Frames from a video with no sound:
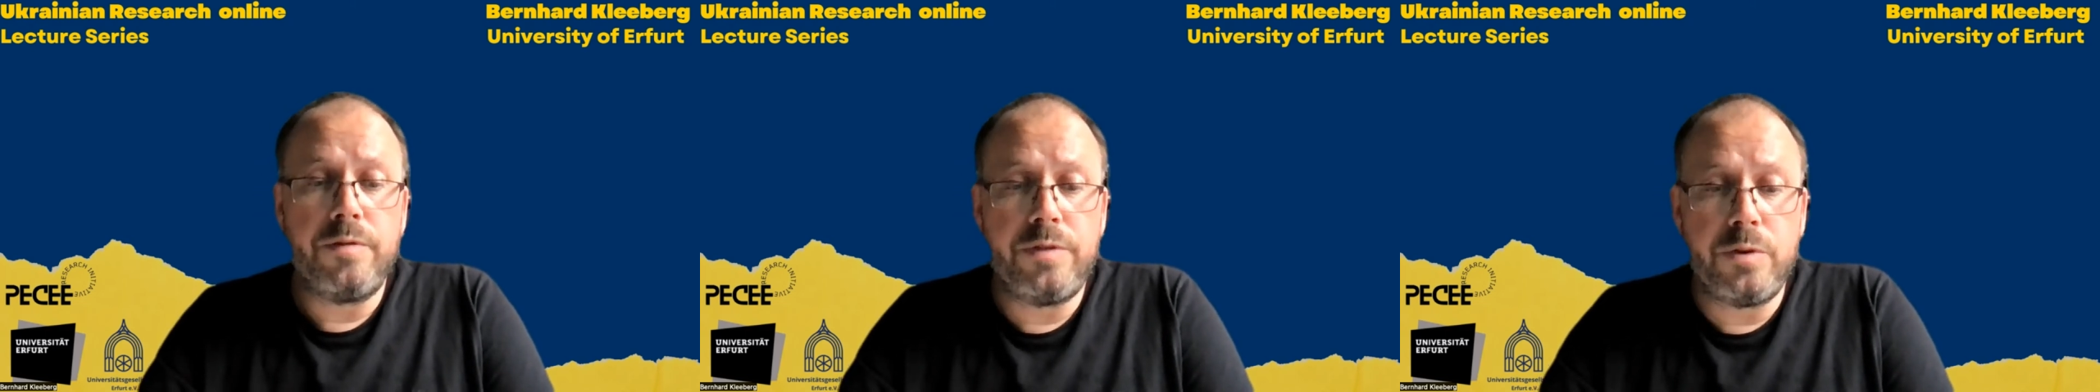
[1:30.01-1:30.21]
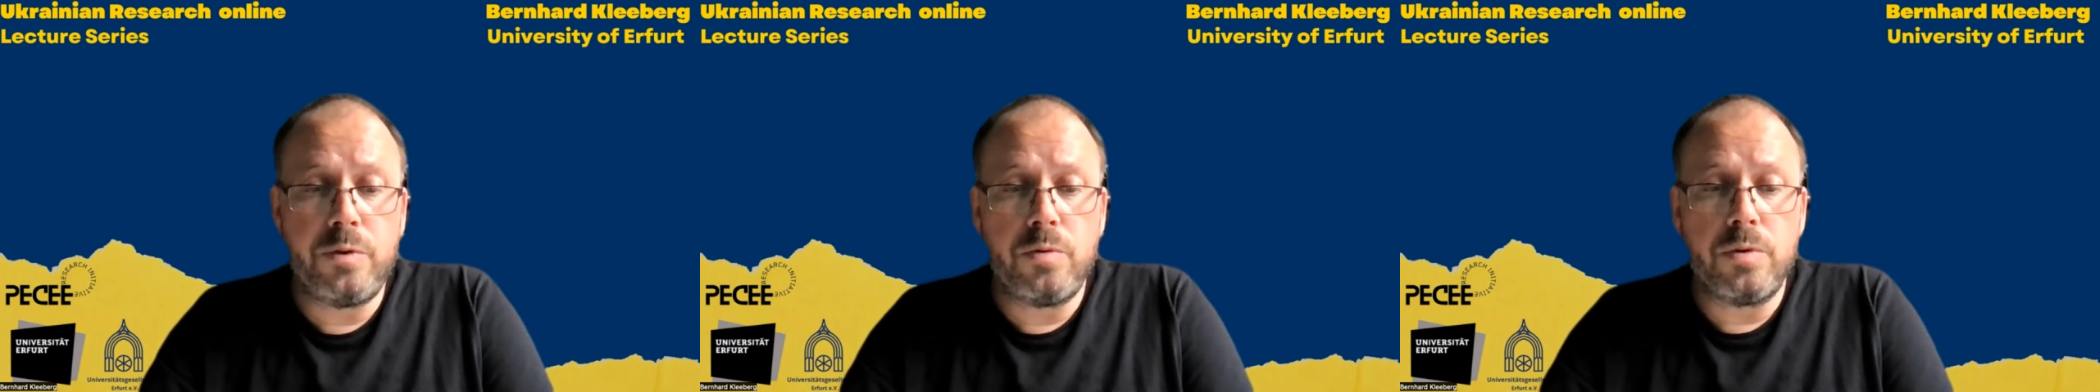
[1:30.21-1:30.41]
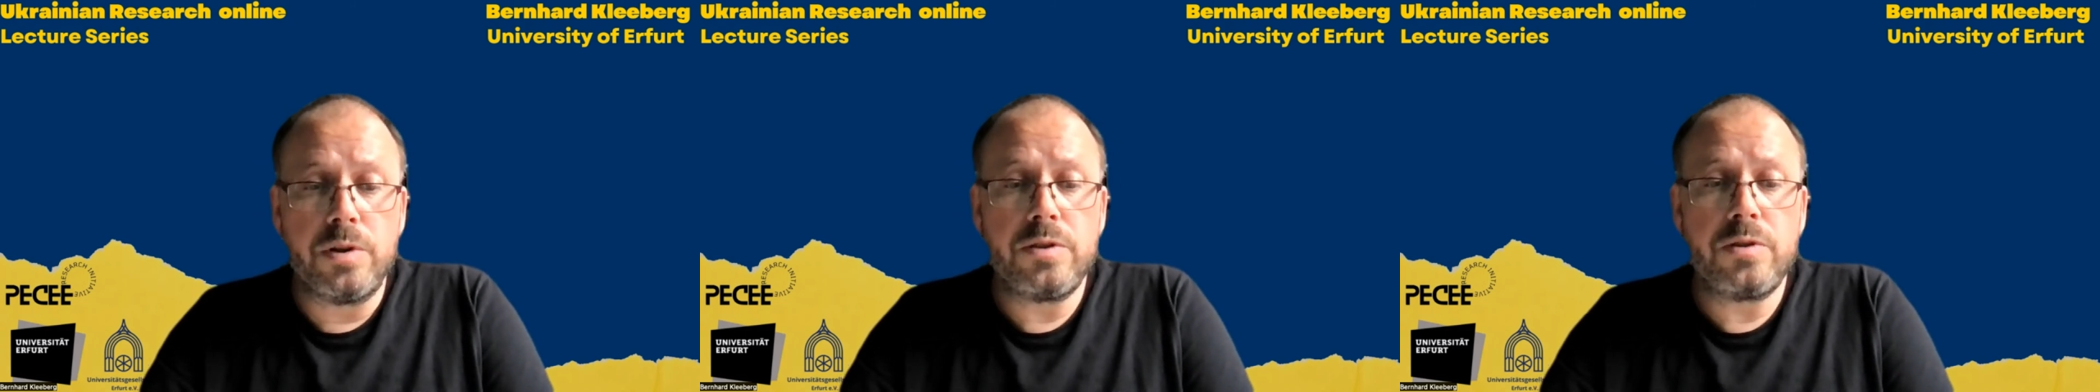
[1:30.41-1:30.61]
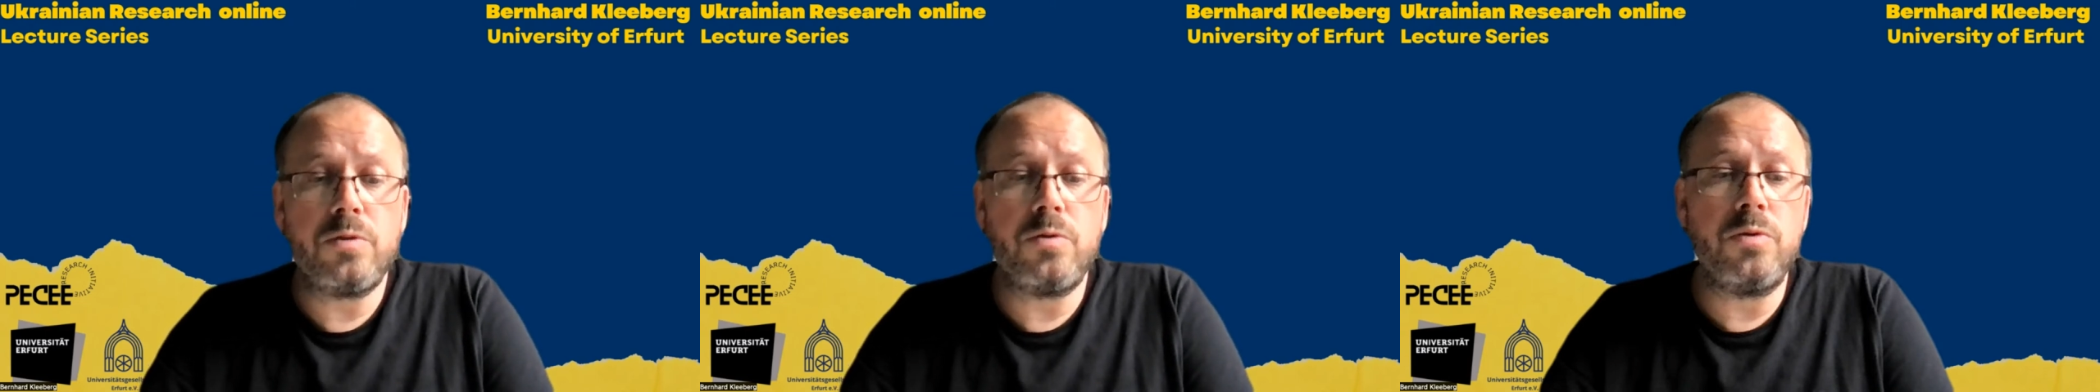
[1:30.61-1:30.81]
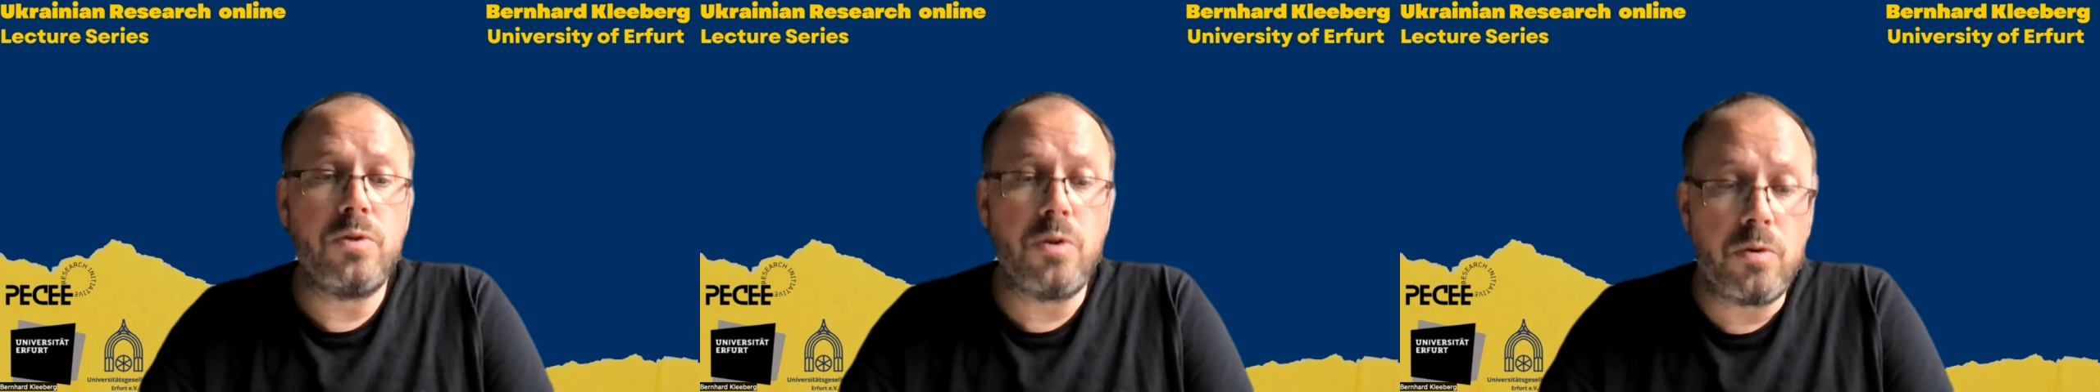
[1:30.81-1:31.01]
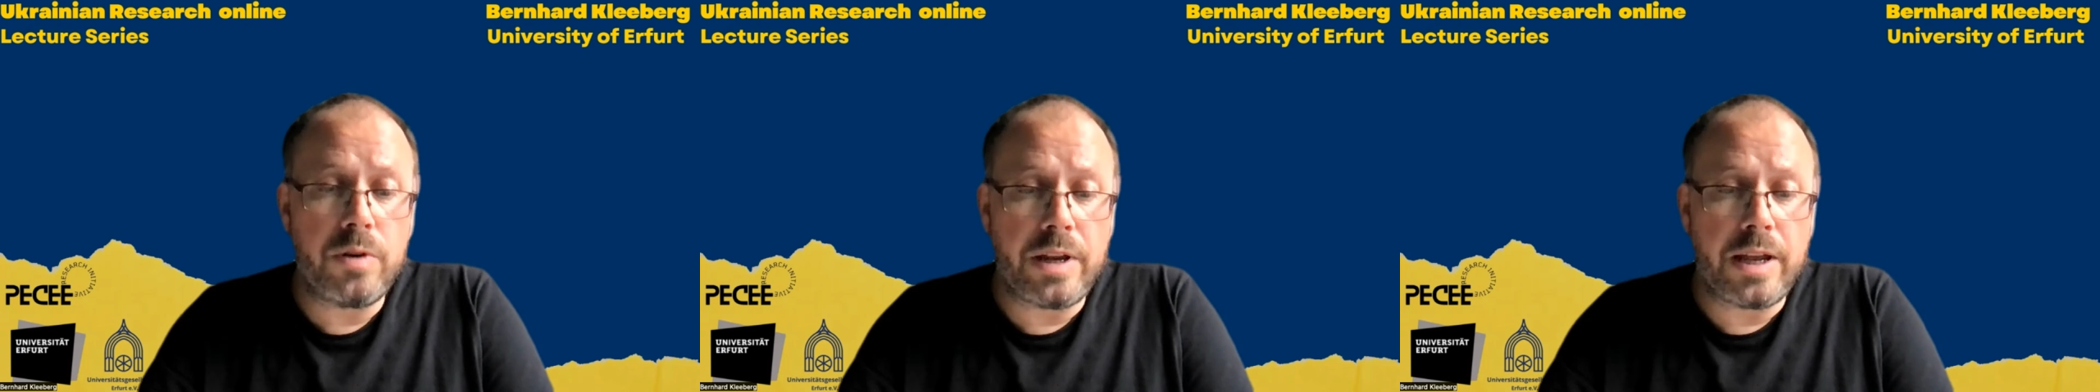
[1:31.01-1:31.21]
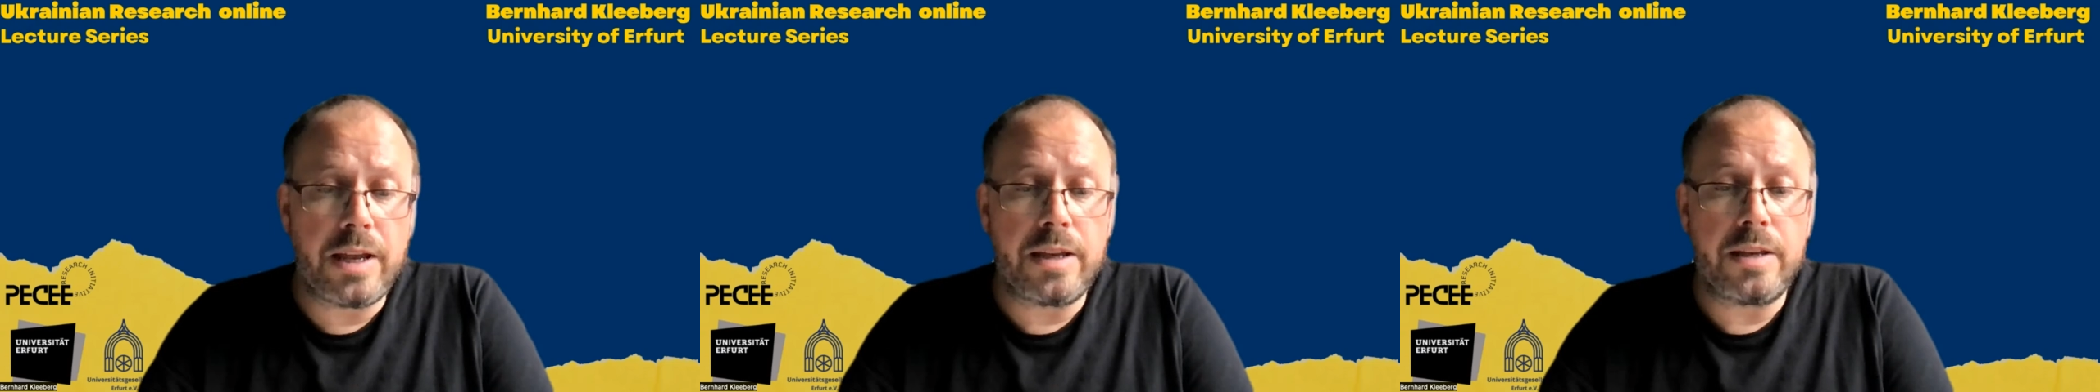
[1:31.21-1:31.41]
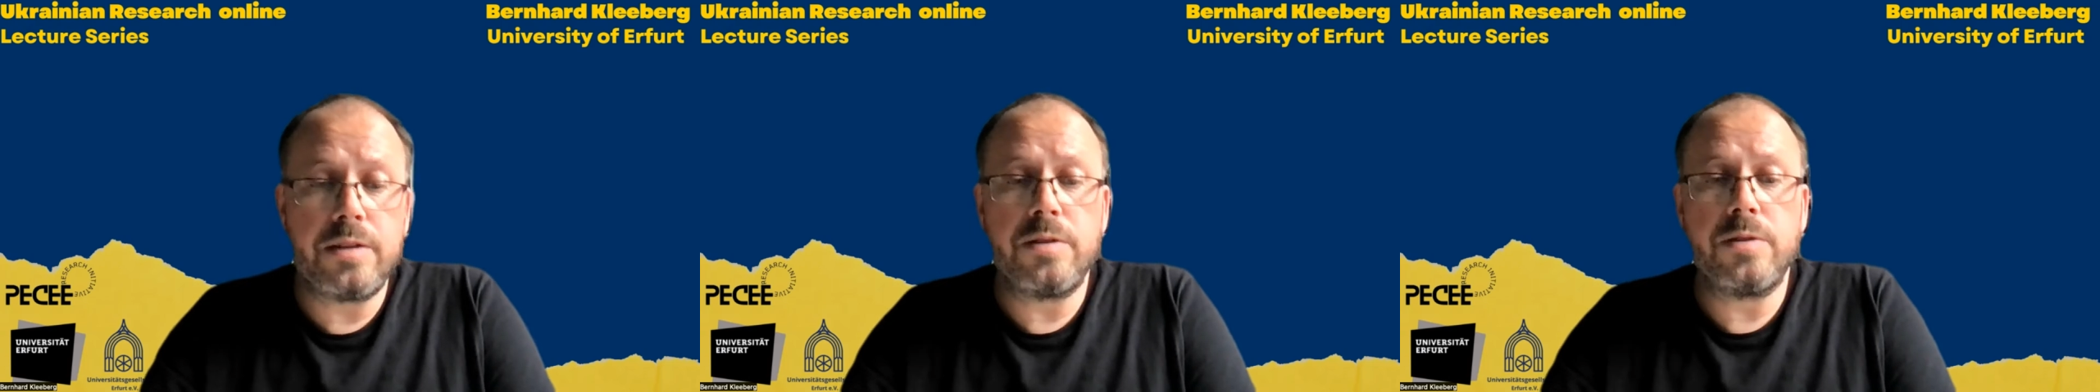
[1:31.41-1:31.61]
viewers to
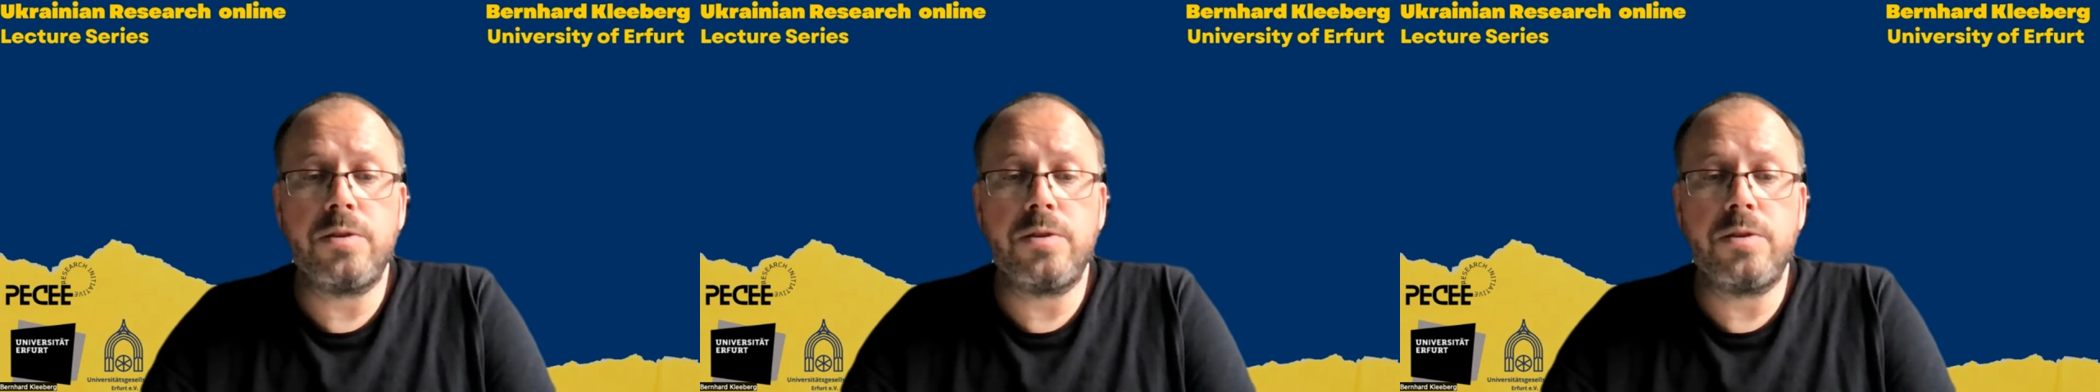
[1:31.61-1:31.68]
donate